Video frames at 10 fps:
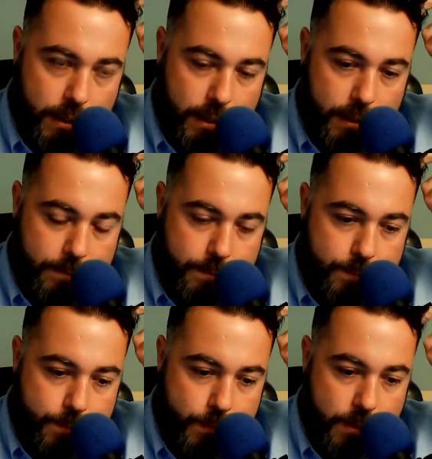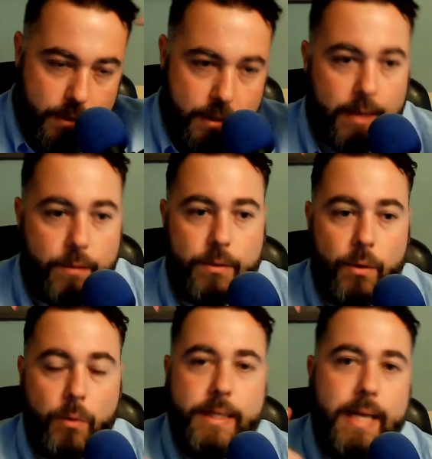Now, the
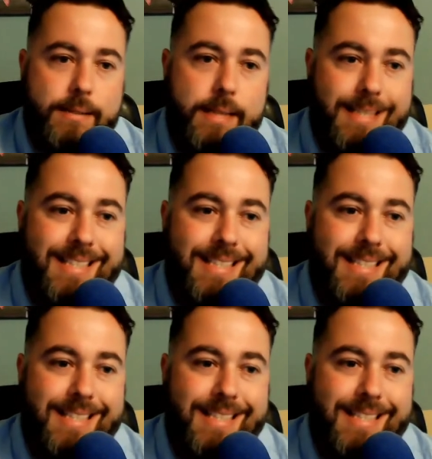only downside